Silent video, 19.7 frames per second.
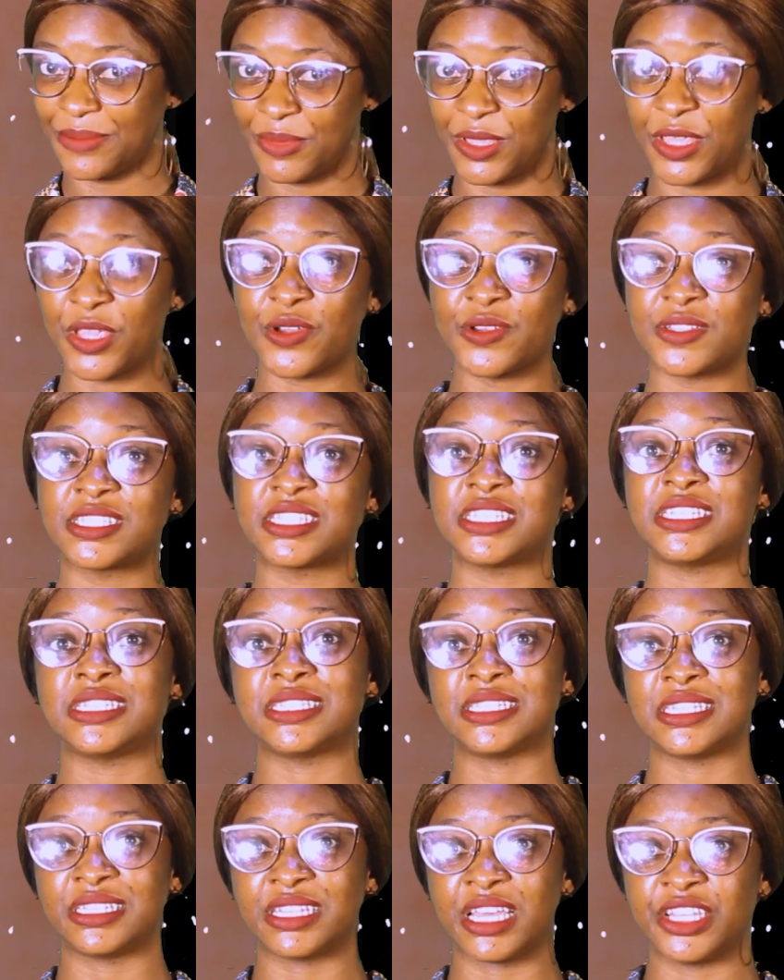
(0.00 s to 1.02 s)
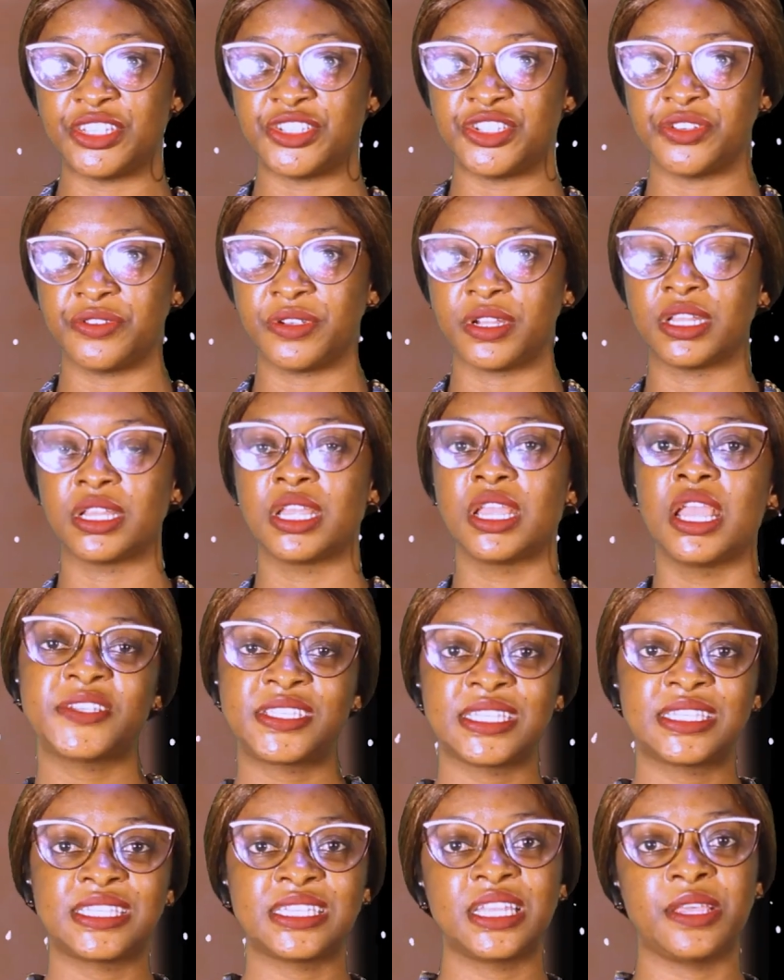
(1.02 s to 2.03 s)
Because she's in Nigeria.
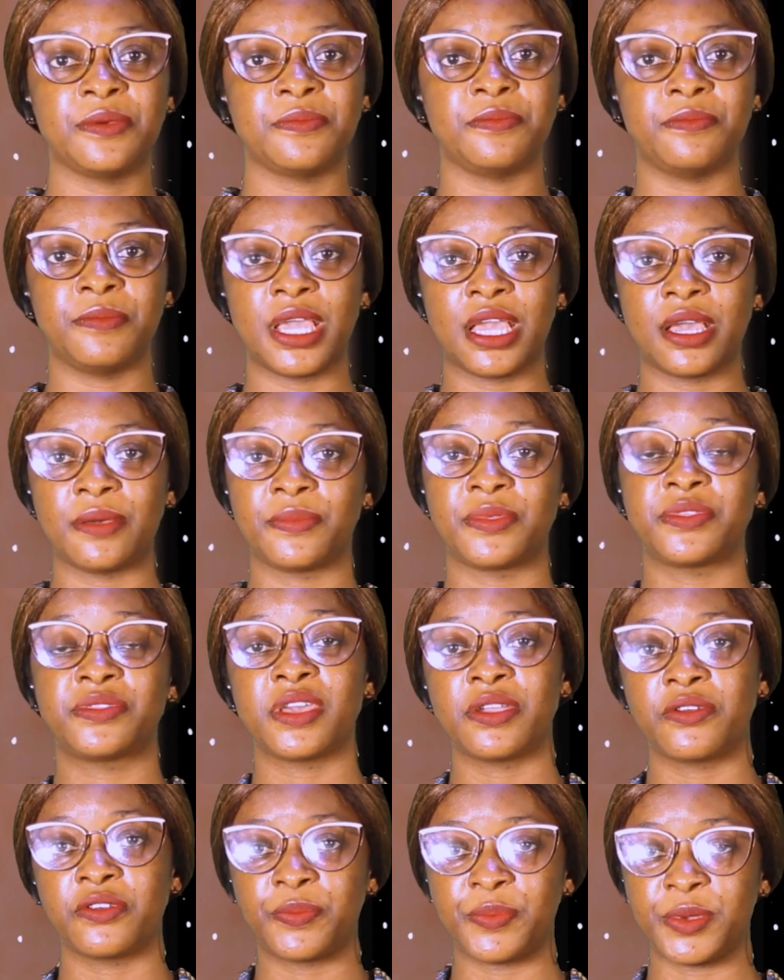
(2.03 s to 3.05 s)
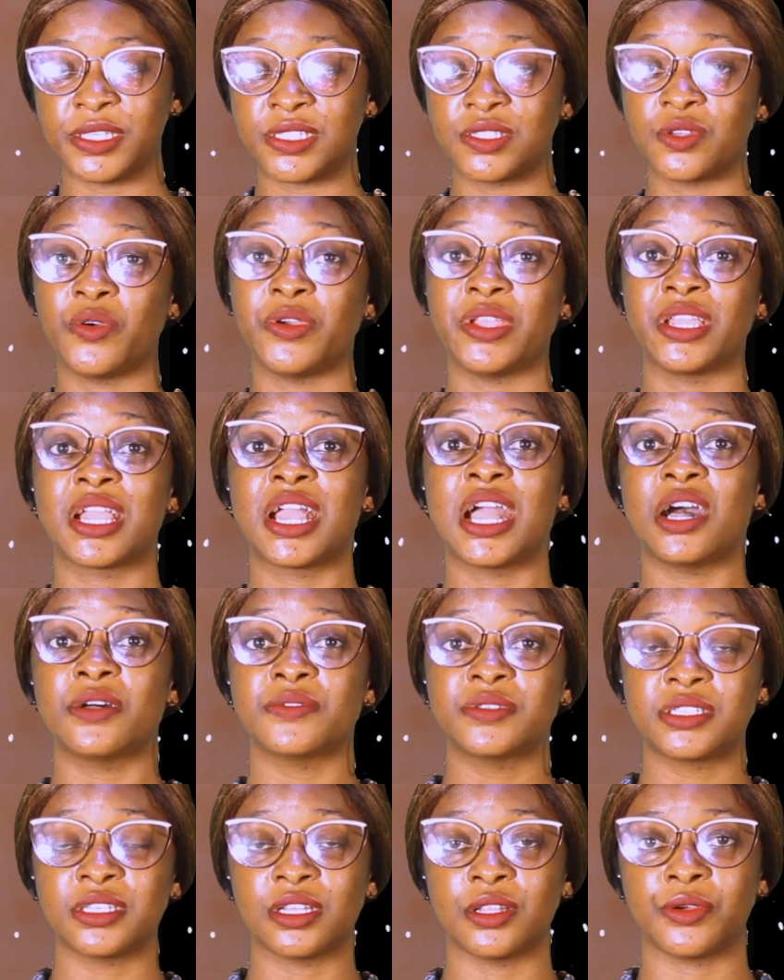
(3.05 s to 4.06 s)
Visiting a therapist or a
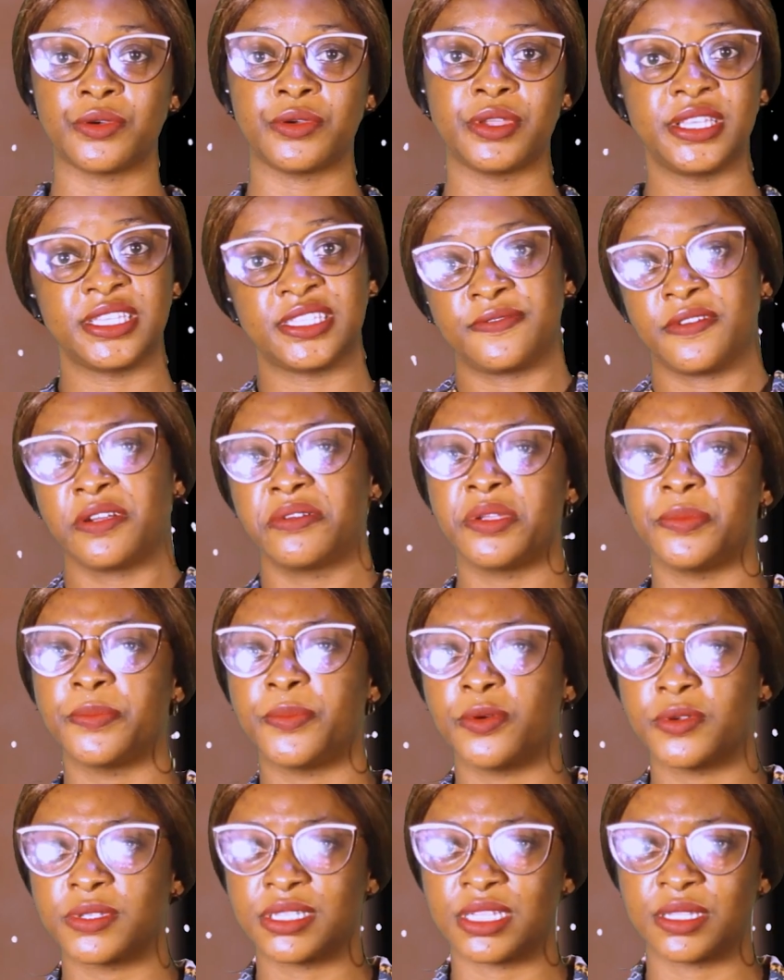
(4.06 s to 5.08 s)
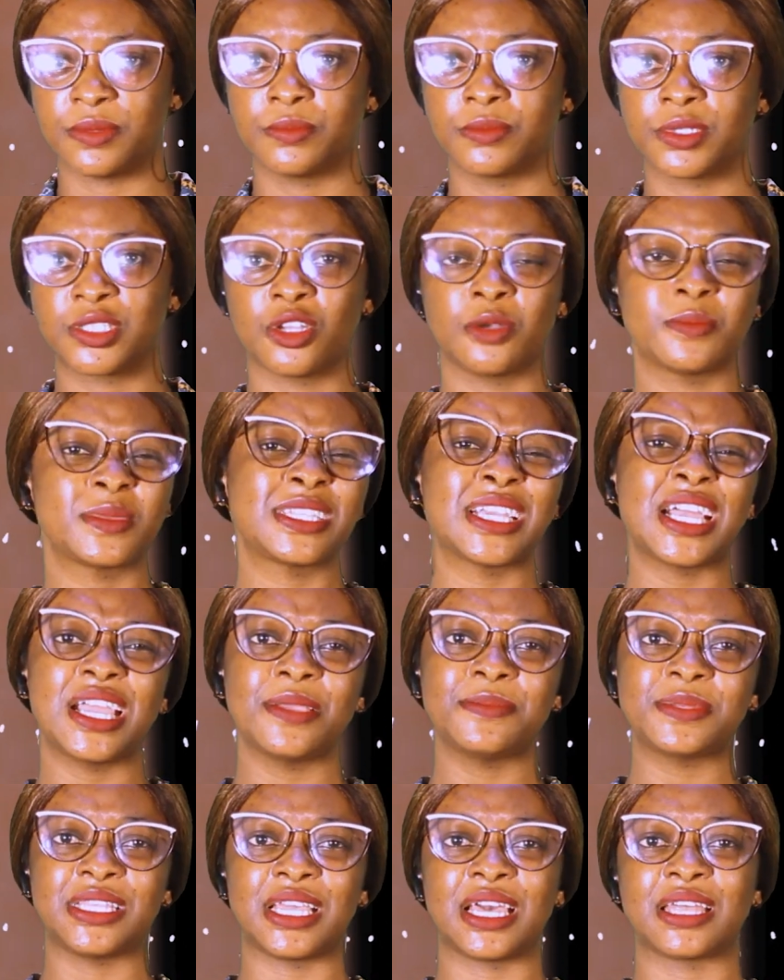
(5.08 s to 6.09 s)
counselor is very important.
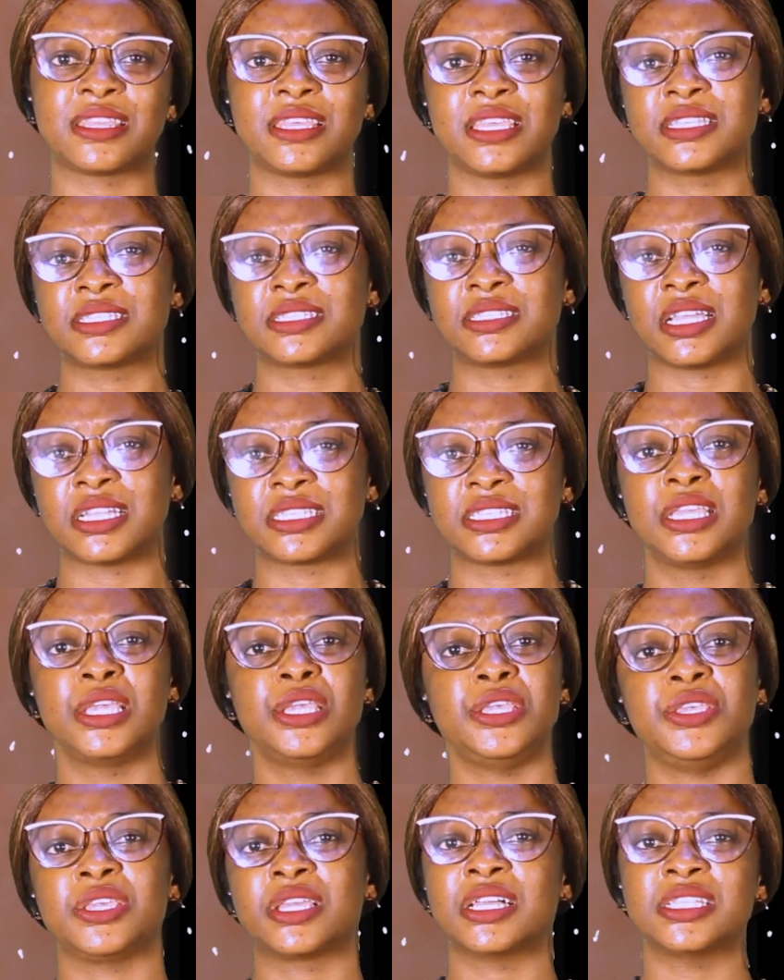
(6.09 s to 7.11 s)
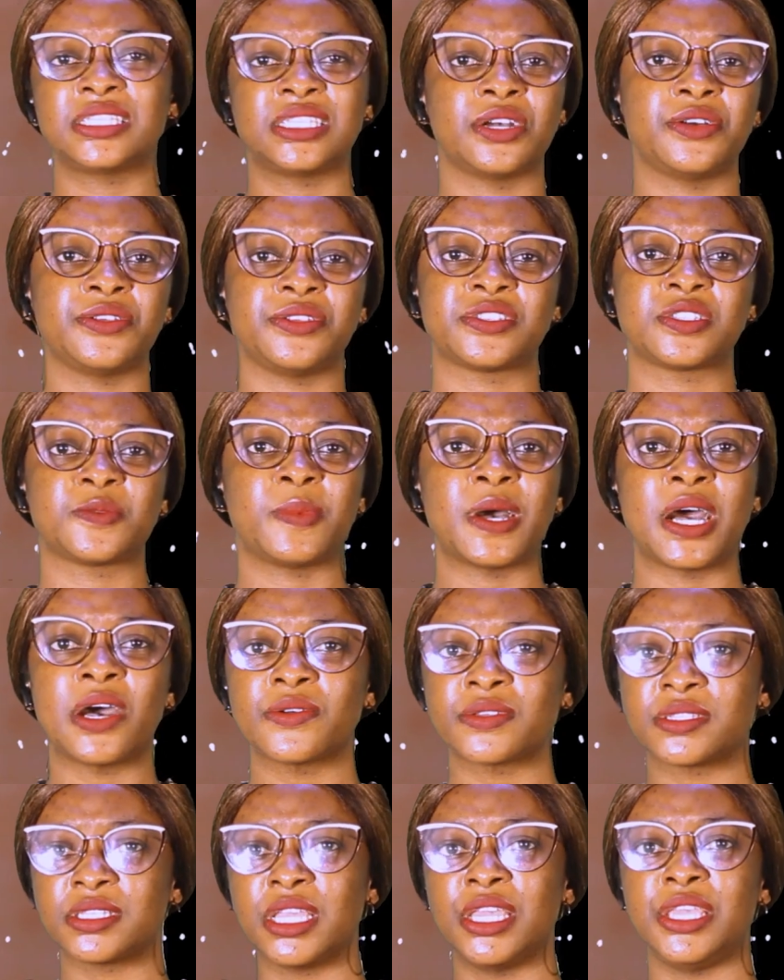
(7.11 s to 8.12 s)
Sometimes there are things that you can't tell your
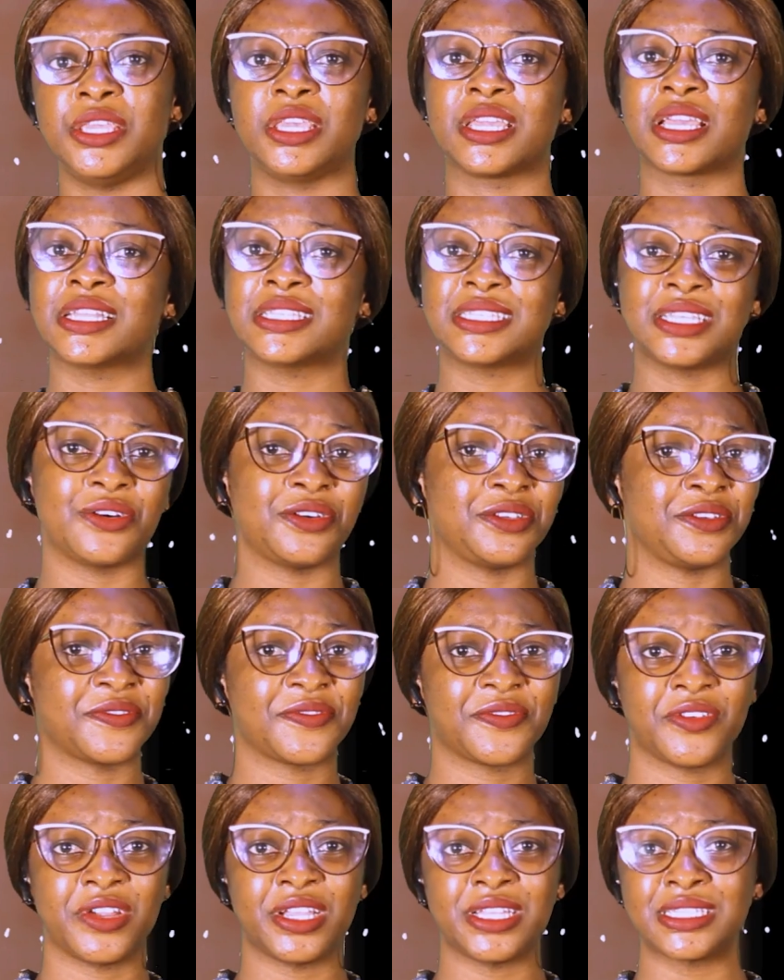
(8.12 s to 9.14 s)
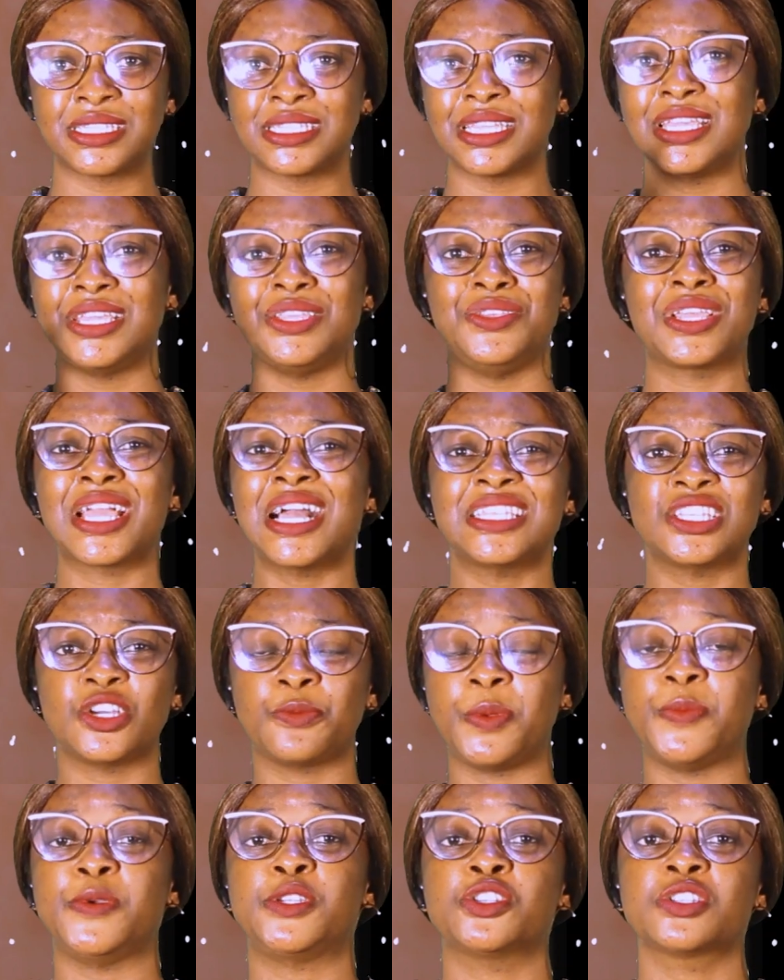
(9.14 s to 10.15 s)
spouse, you can't tell your friends, you can't
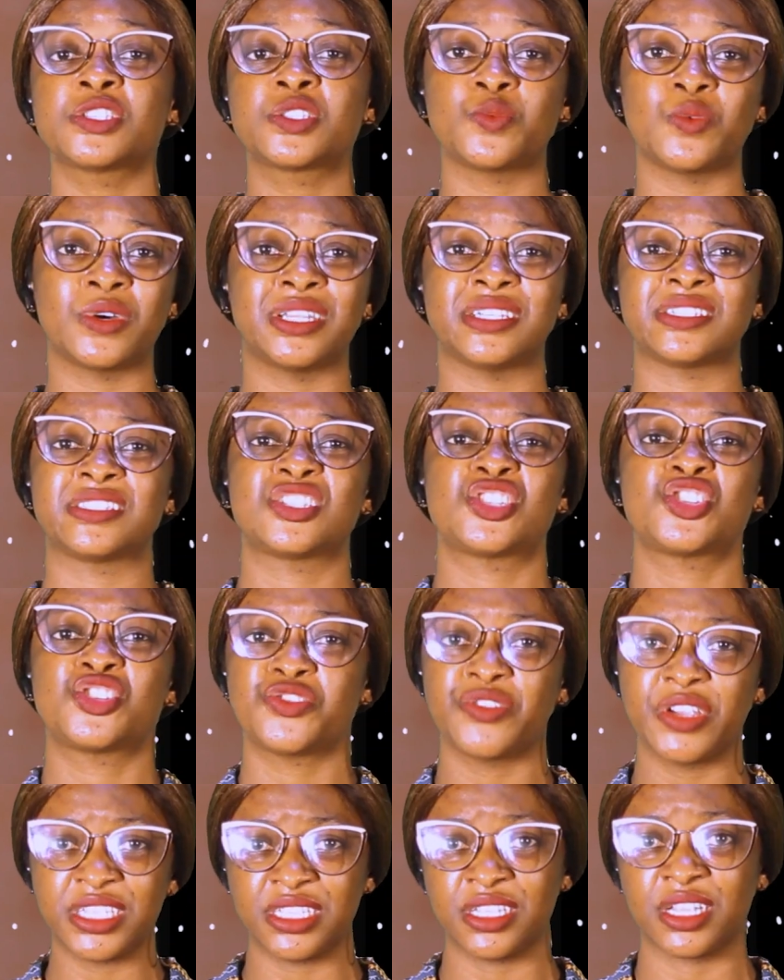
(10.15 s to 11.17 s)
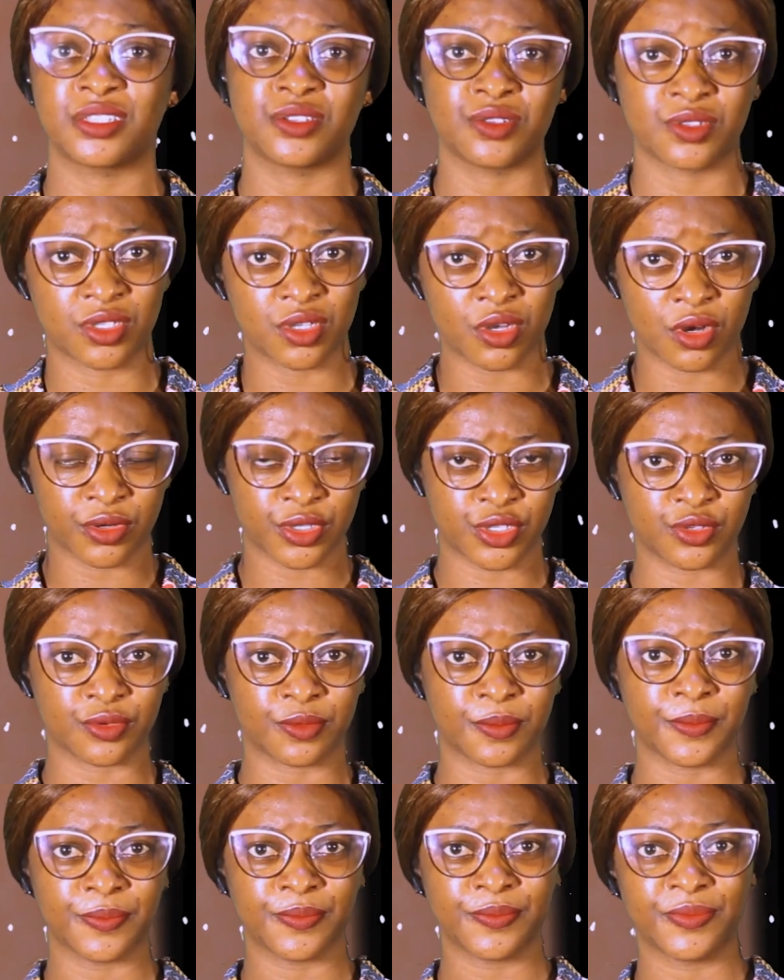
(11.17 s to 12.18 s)
tell people, you just want a stranger to talk
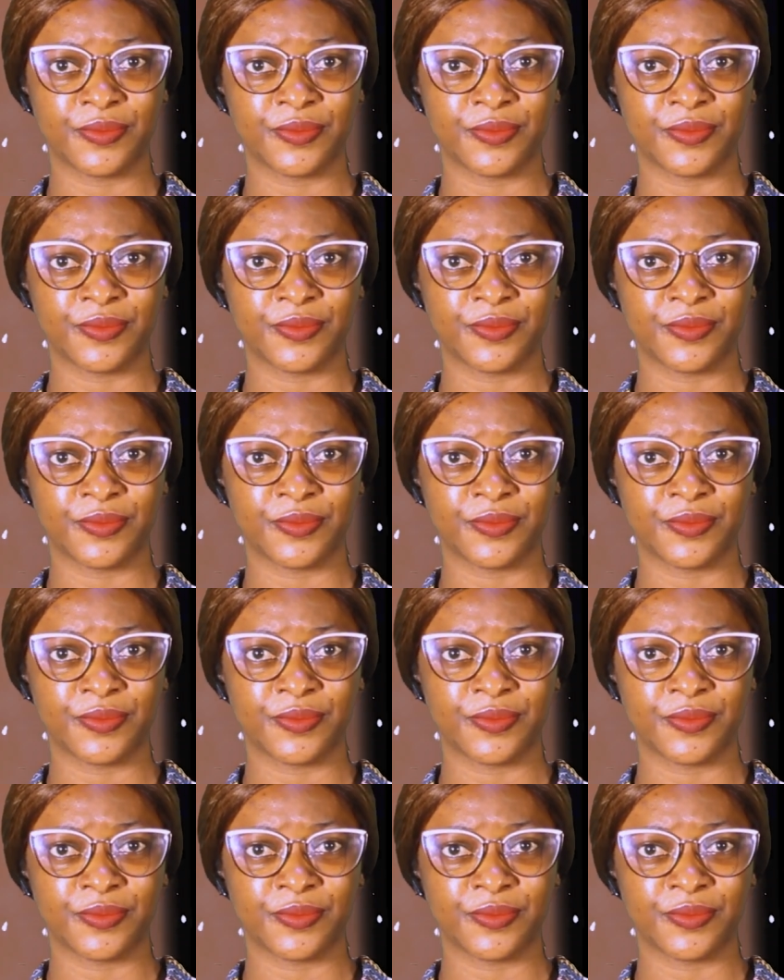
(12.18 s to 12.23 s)
to.